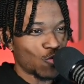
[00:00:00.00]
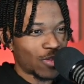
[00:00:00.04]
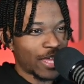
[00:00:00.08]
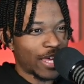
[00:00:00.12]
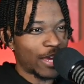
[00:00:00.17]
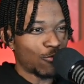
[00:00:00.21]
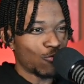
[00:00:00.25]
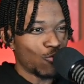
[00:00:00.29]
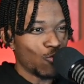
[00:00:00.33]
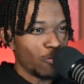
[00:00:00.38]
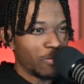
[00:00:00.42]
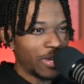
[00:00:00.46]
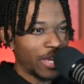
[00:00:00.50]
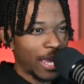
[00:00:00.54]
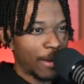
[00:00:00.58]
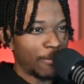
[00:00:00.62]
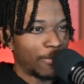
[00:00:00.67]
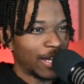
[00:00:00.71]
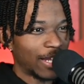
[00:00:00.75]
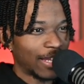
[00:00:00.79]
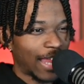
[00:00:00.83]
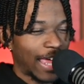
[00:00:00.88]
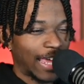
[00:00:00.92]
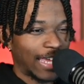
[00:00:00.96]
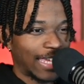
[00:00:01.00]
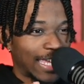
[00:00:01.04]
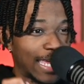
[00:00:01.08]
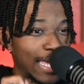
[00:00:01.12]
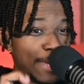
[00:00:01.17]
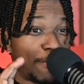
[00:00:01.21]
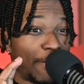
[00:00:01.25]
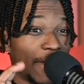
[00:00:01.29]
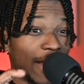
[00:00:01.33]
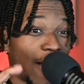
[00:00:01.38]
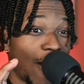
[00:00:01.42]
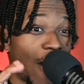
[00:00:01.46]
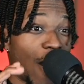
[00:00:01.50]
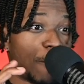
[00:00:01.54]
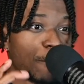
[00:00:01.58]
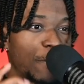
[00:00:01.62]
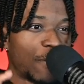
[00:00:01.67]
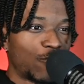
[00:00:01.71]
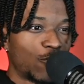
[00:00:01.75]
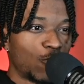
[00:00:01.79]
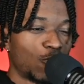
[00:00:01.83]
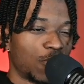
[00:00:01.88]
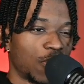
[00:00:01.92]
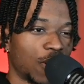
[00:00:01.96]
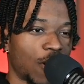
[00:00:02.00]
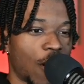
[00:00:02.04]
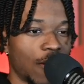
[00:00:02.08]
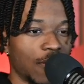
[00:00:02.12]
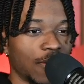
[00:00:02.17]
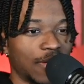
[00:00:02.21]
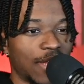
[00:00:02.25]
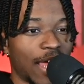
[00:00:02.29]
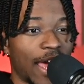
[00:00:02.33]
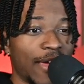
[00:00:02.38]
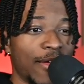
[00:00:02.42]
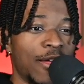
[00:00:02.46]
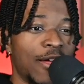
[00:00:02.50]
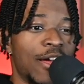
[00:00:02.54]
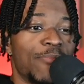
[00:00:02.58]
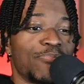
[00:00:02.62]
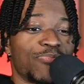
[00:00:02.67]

think will be able to like keep it up, if you want to call it that?